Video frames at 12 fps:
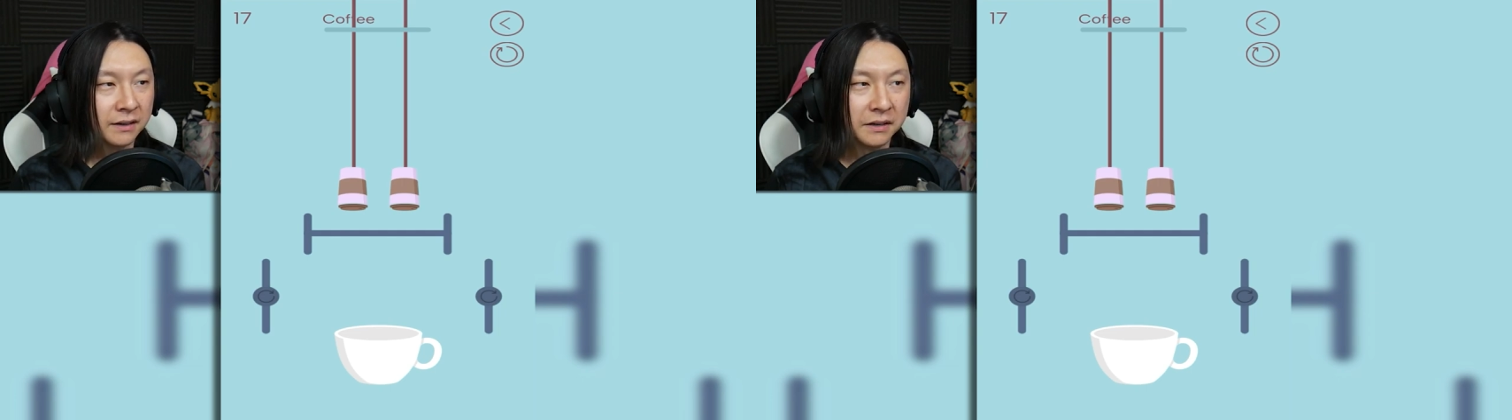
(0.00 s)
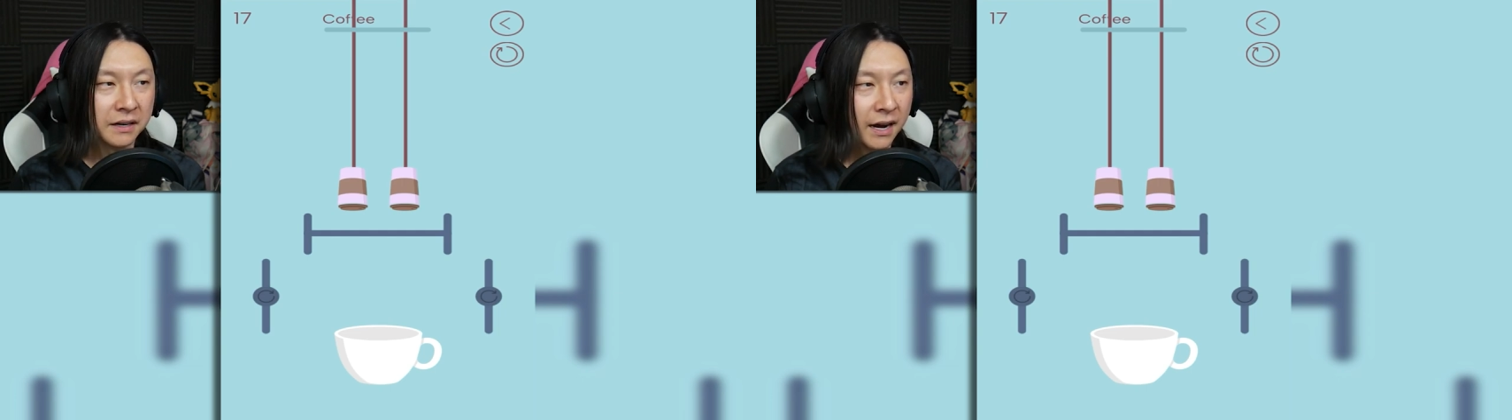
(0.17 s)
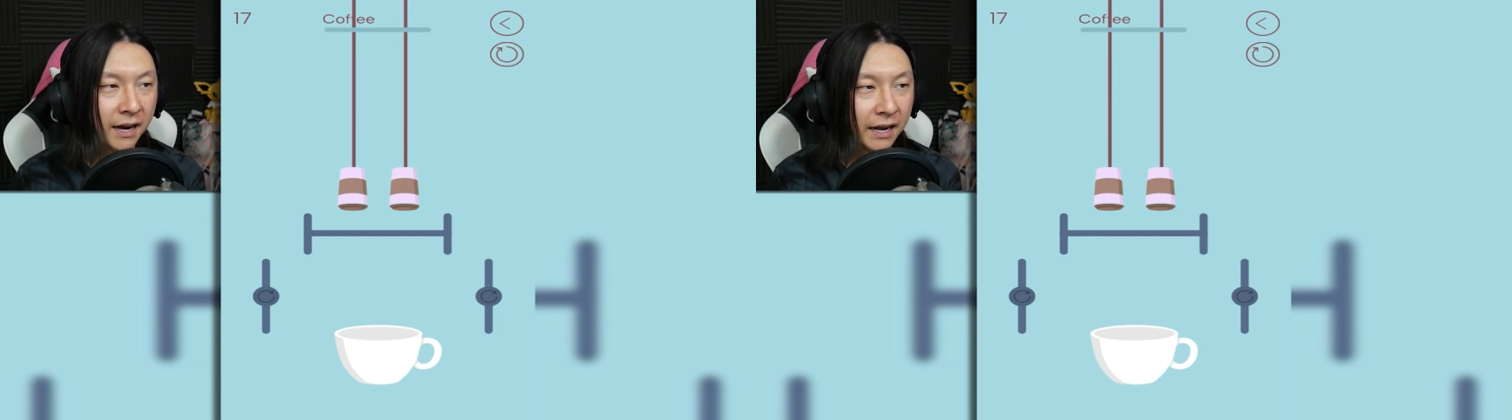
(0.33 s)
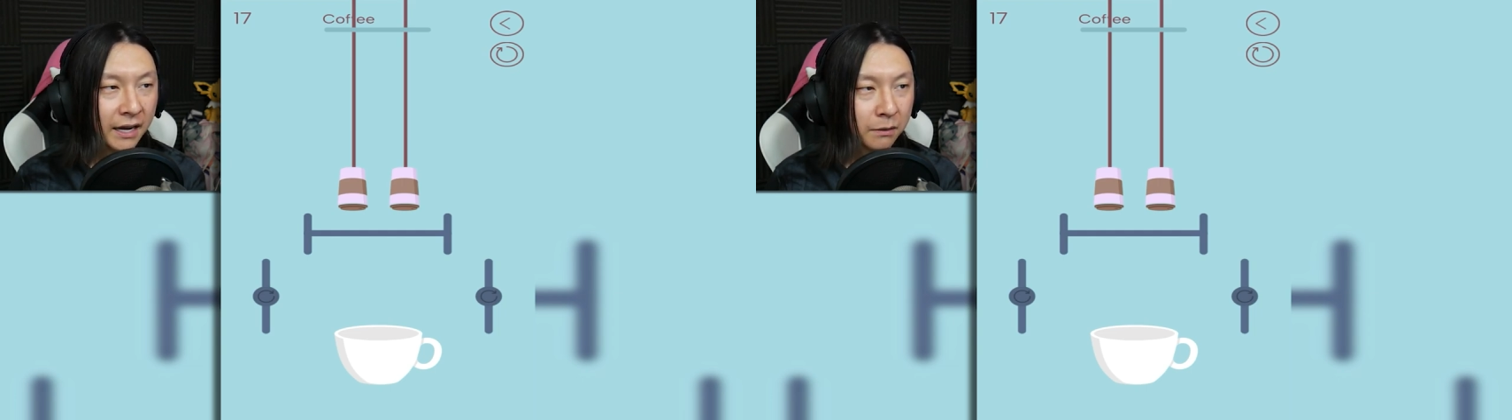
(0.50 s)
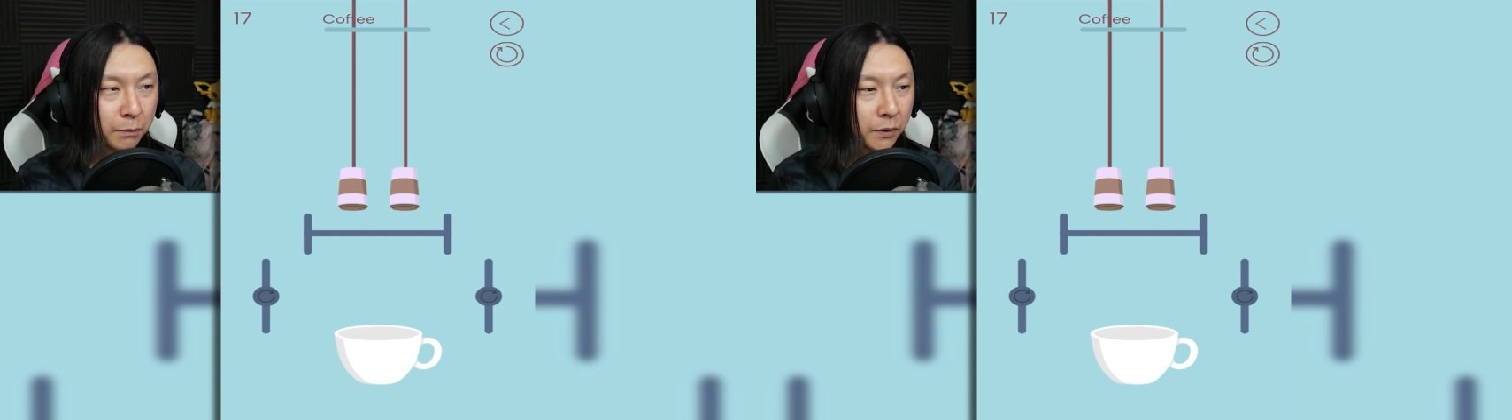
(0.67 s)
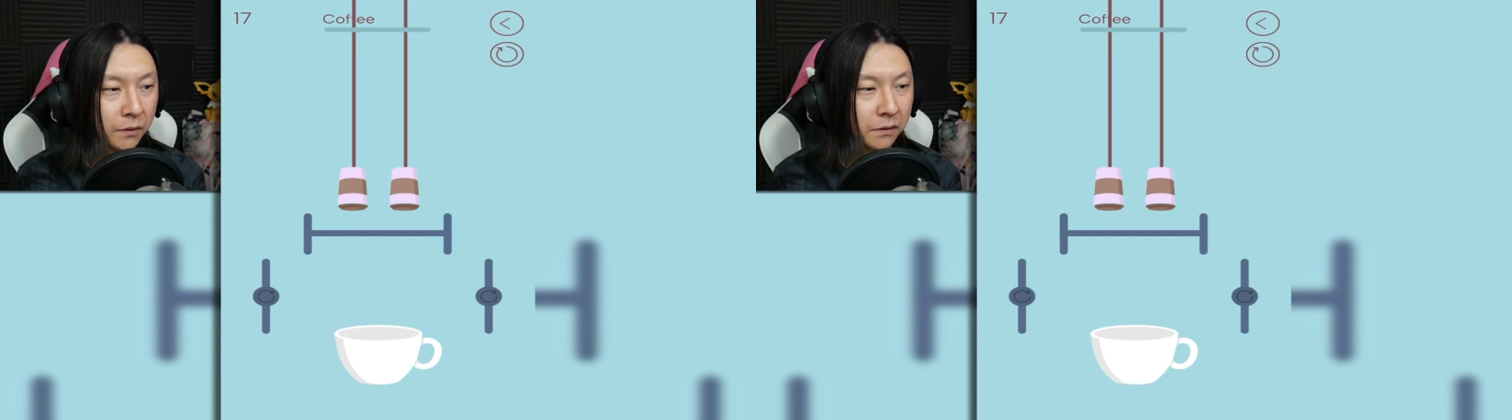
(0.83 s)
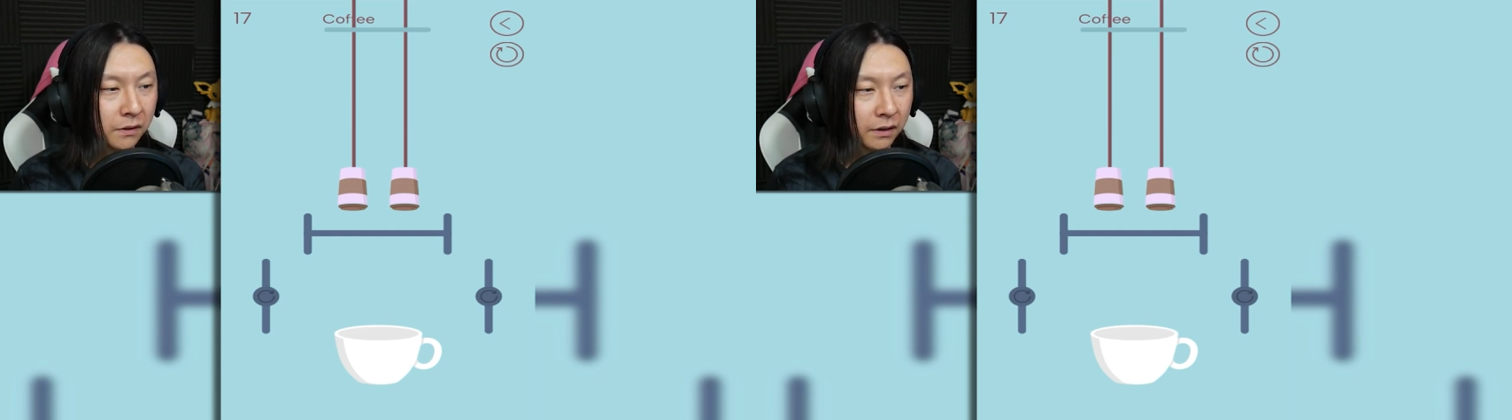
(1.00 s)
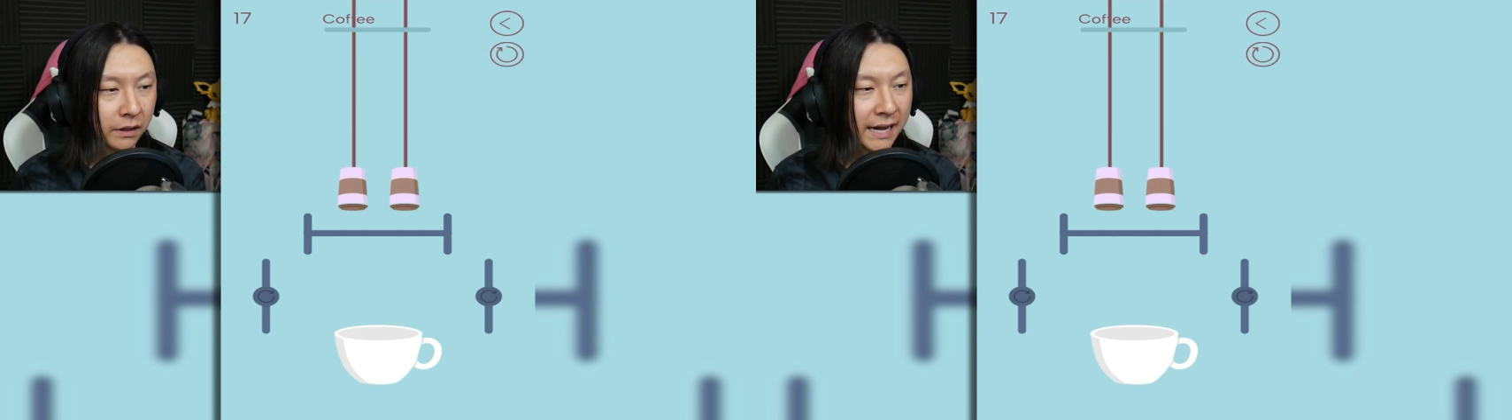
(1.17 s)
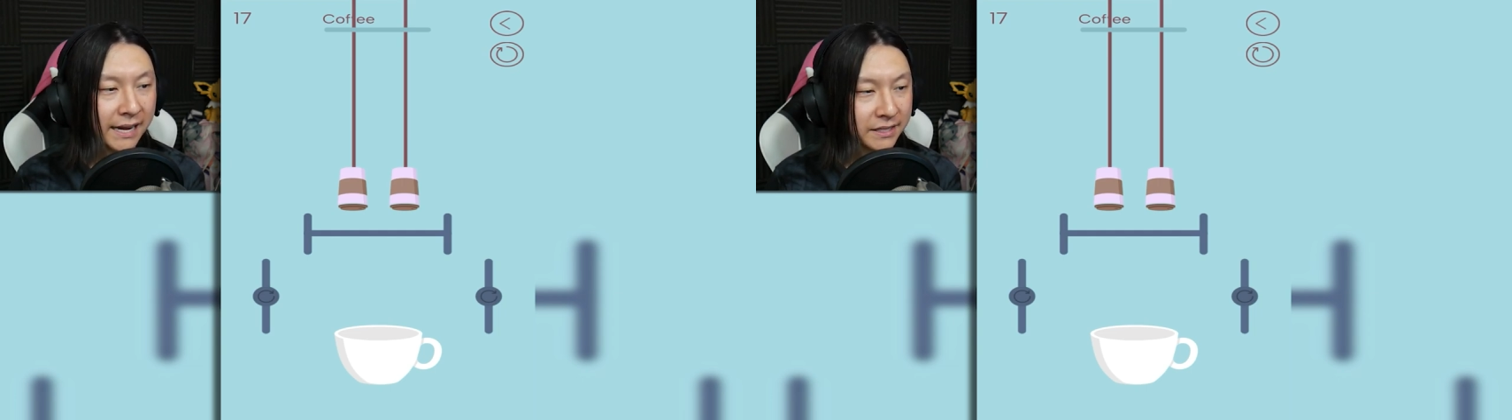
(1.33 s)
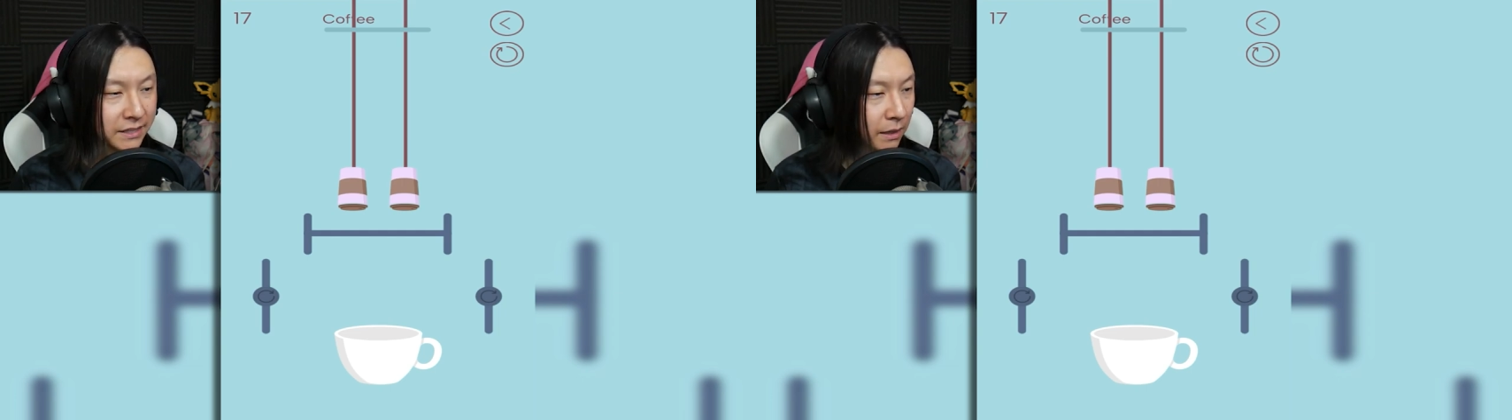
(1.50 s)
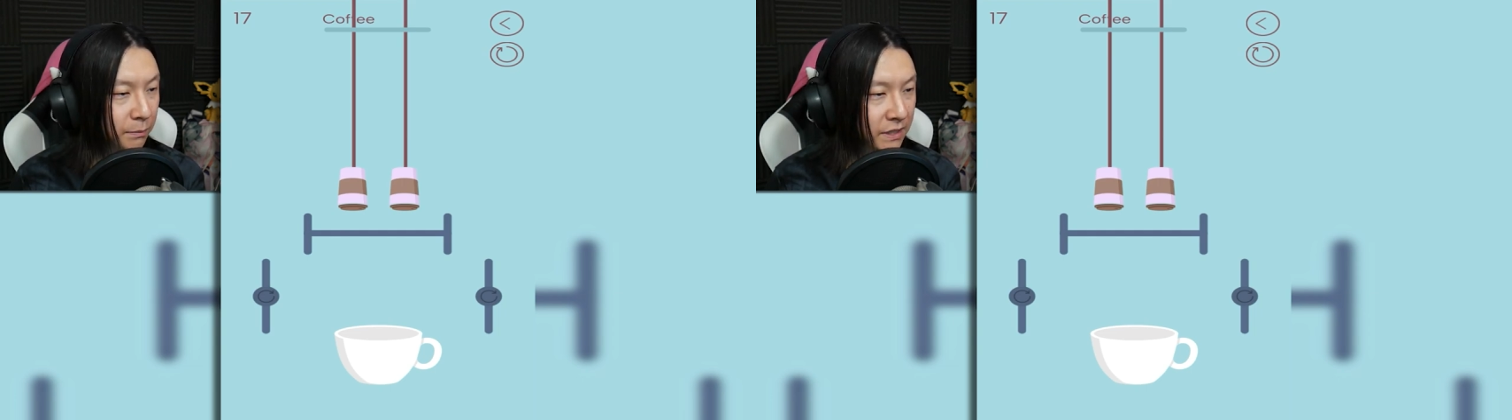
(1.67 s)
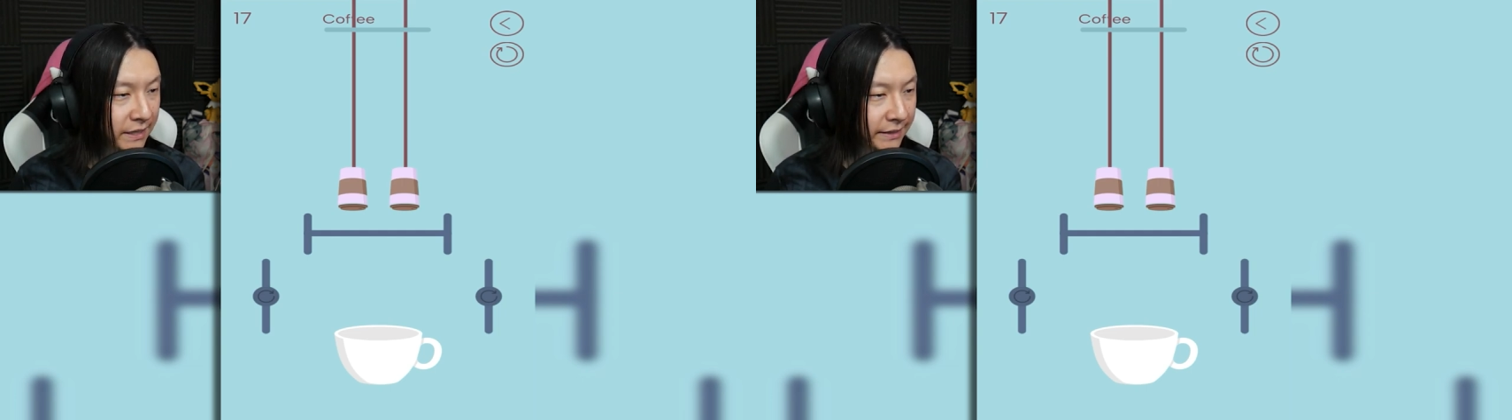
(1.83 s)
not edible glass
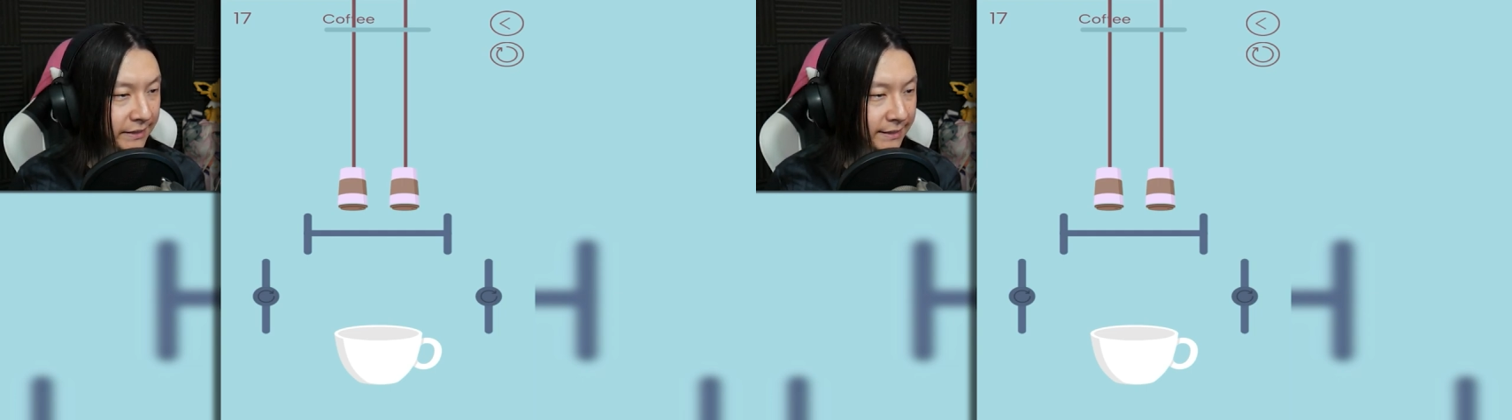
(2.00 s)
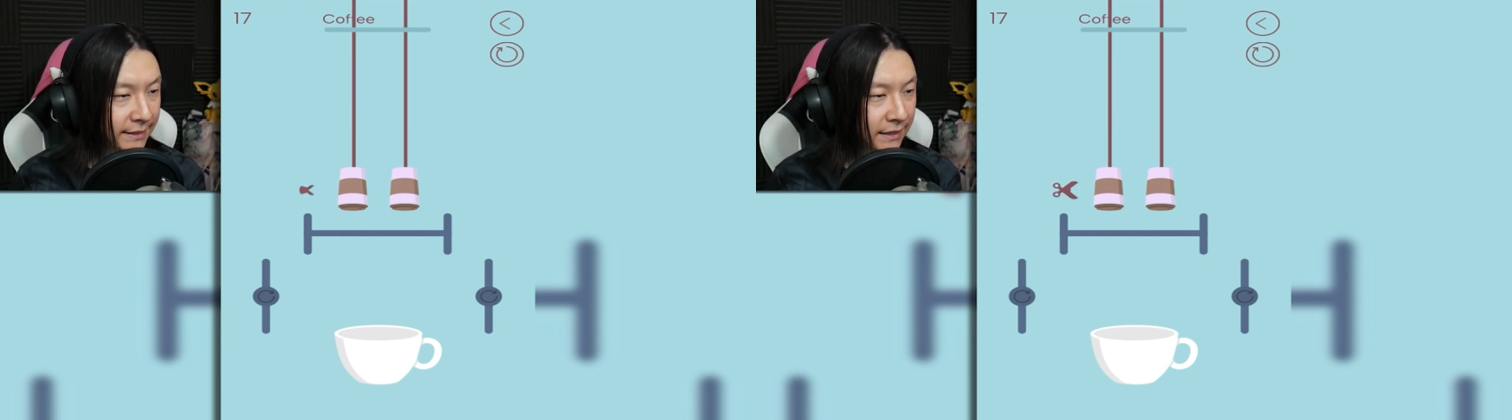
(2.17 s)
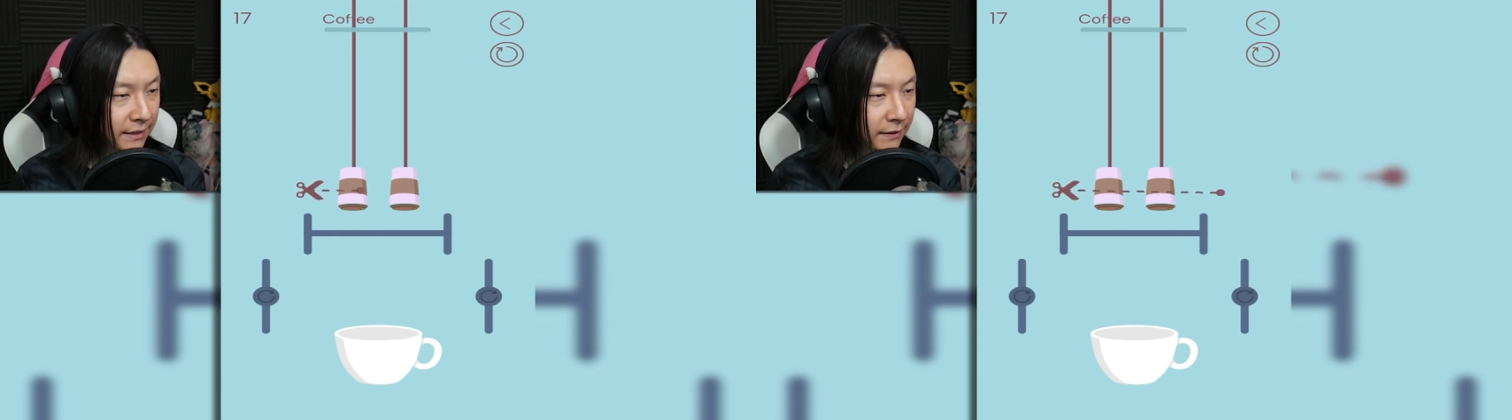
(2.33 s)
substance.